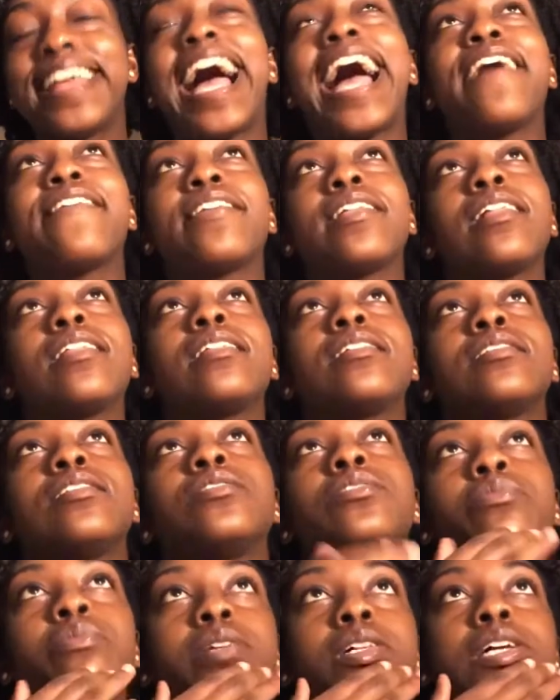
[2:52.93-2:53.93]
I feel like this
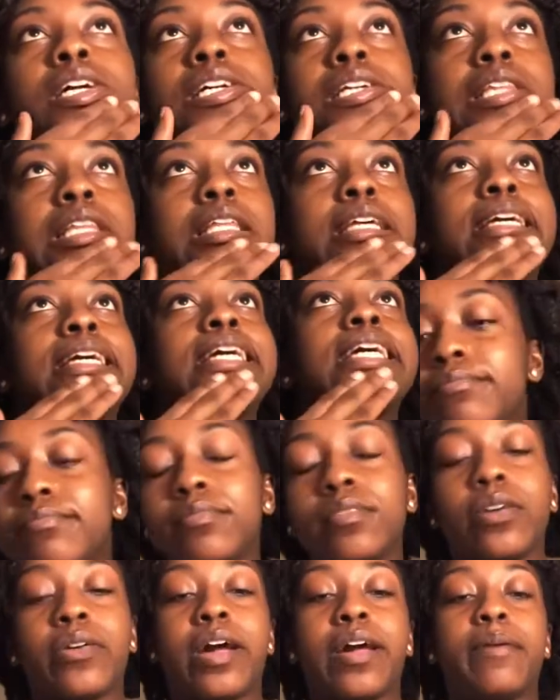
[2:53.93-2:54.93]
is a really good thing.
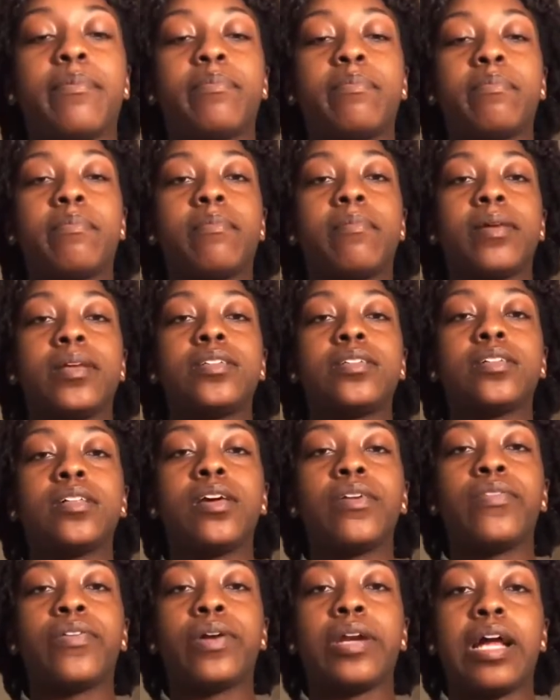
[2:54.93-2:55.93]
Okay,
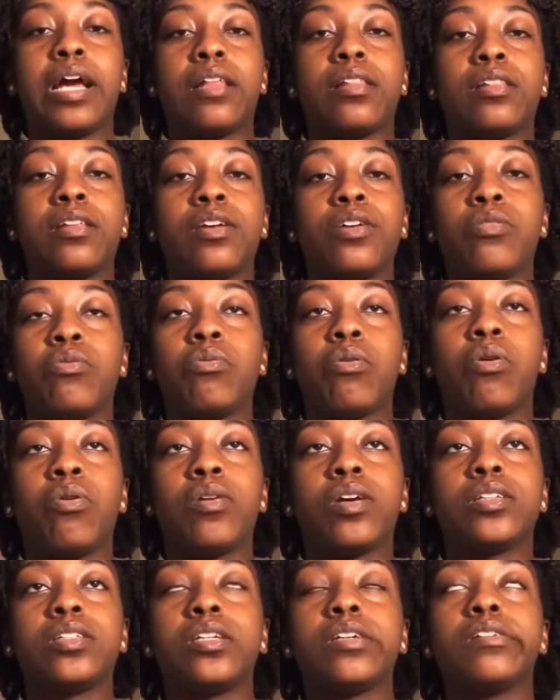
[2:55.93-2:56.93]
basically, if you're an athlete, you
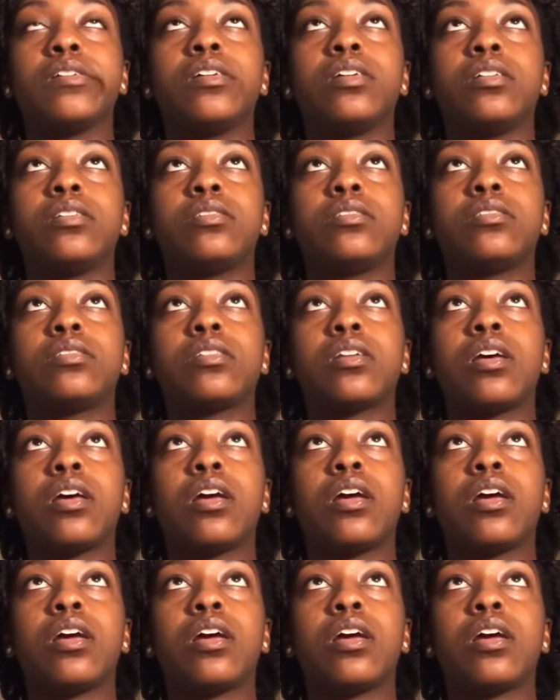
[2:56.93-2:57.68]
always hear this.